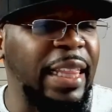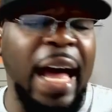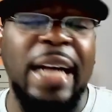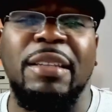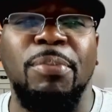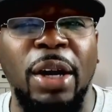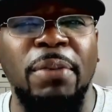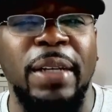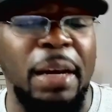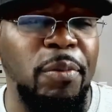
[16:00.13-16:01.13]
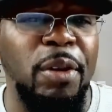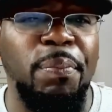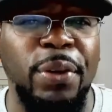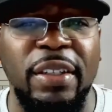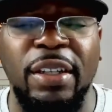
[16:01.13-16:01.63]
locked him up, kept him in
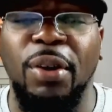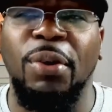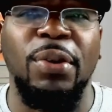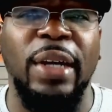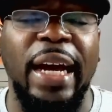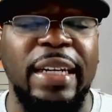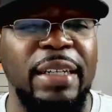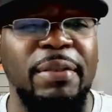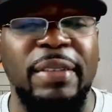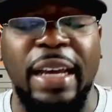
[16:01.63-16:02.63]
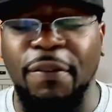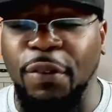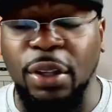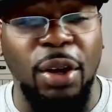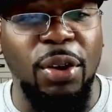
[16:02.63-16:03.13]
prison the whole goddamn time
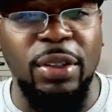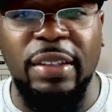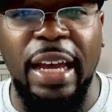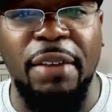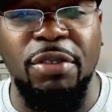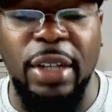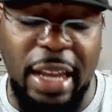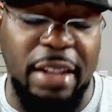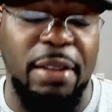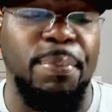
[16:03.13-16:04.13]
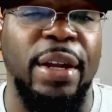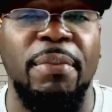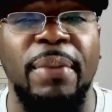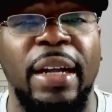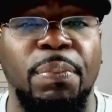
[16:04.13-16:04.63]
for a long time. So they had to break
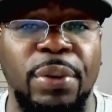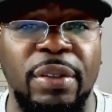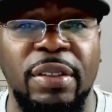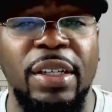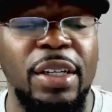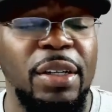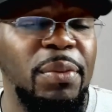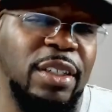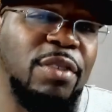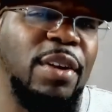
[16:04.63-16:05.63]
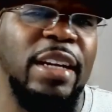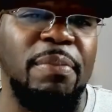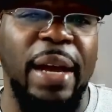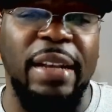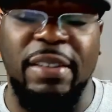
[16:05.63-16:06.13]
him out of prison, which is crazy
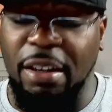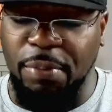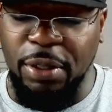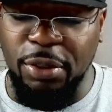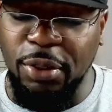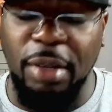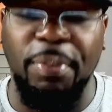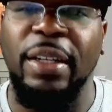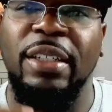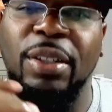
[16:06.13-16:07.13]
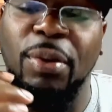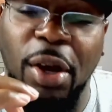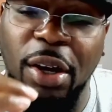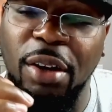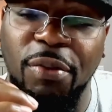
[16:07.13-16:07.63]
by itself. A dude up in that joint,
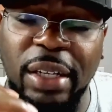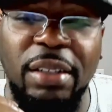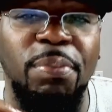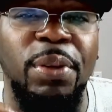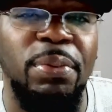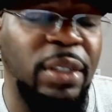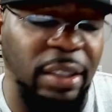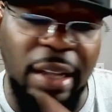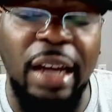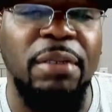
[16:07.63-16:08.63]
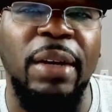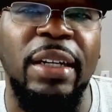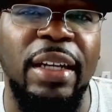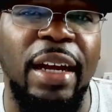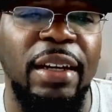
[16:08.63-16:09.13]
arm wrestling people, just knocking him out
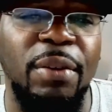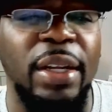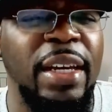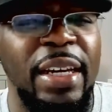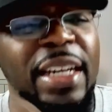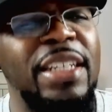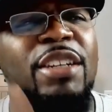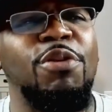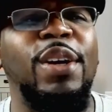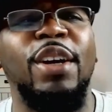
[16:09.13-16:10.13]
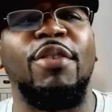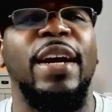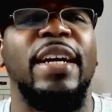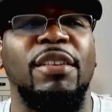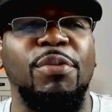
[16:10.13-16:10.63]
the goddamn way. He's just real
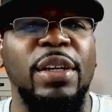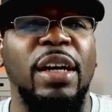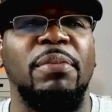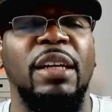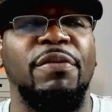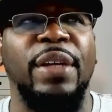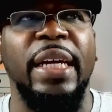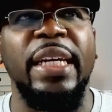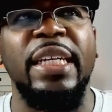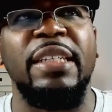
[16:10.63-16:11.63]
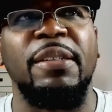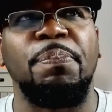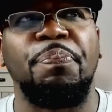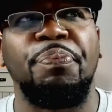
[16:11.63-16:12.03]
crazy, real uplifting, and he's